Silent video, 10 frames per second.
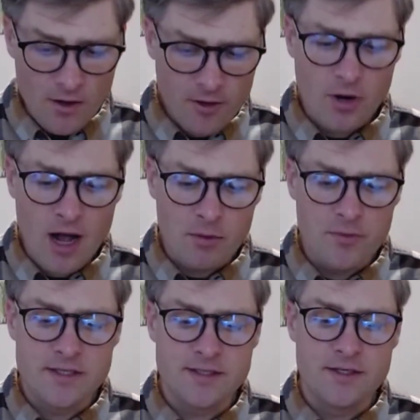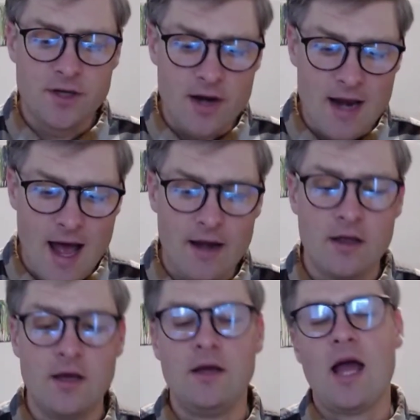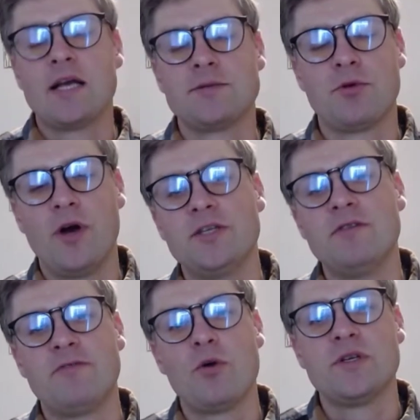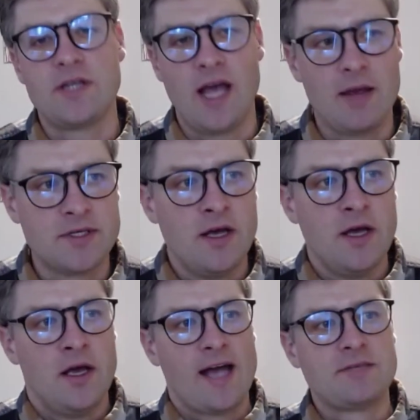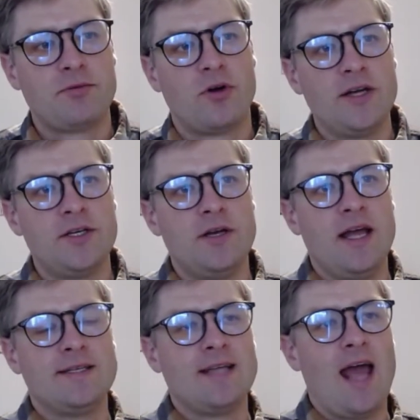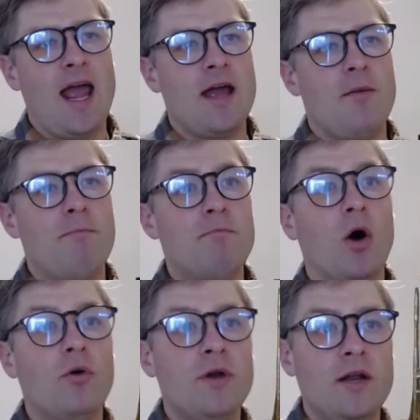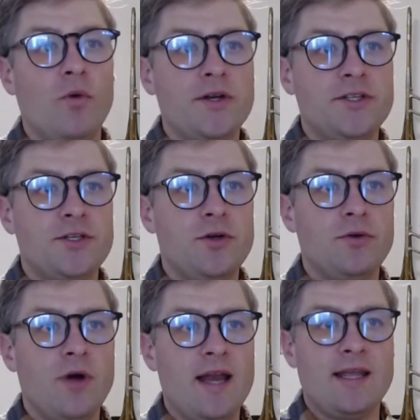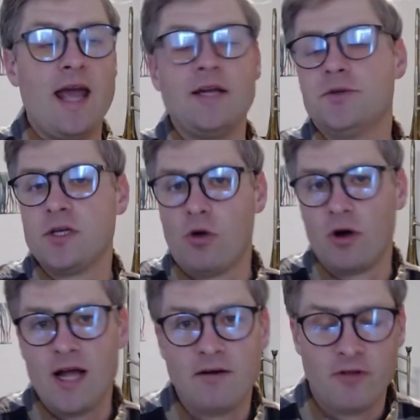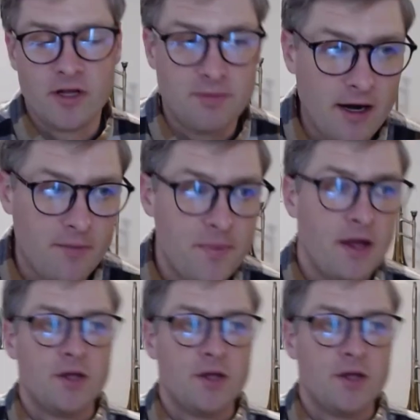The problem is these are not exploration-focused games, exploration is a mode in which to engage with the core conflict better.